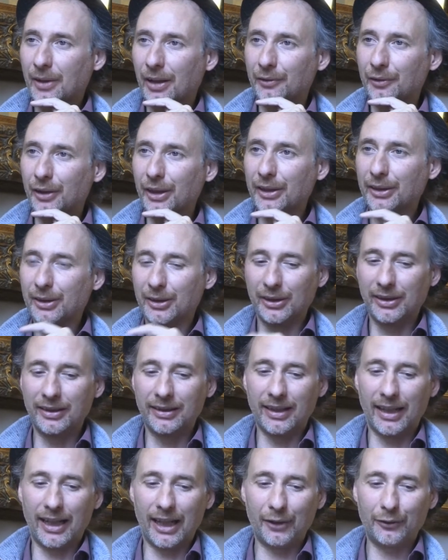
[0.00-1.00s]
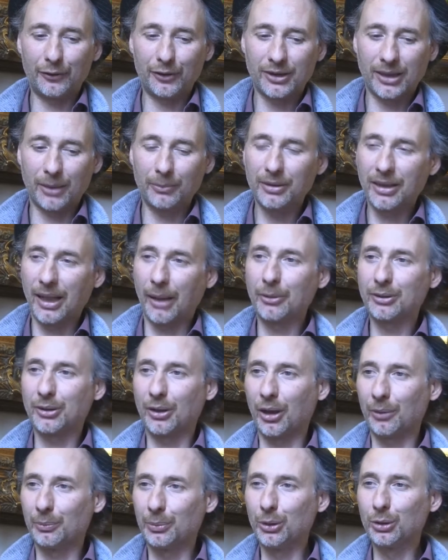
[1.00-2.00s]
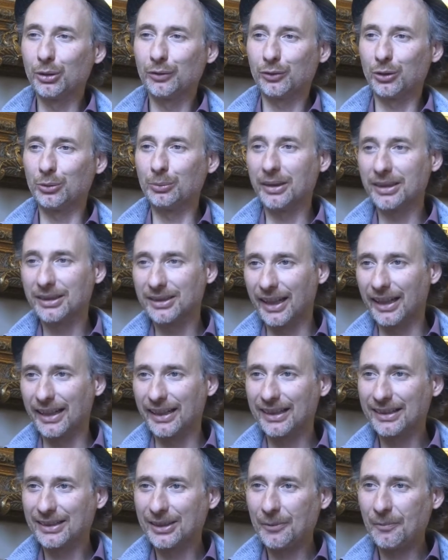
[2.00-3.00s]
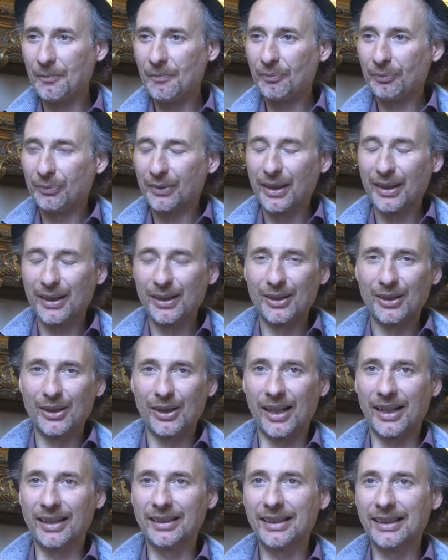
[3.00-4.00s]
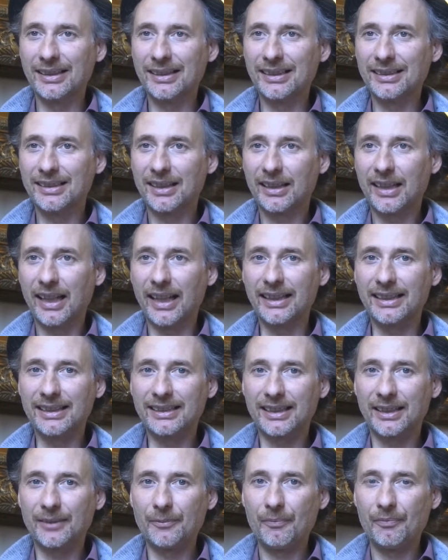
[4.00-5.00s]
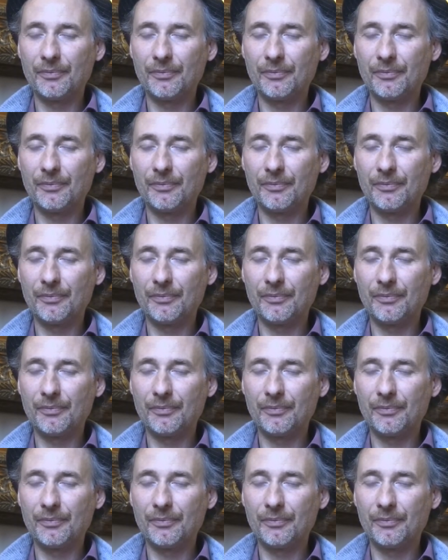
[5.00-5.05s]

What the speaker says: I think in life sometimes there are beautiful mistakes, and this is the case.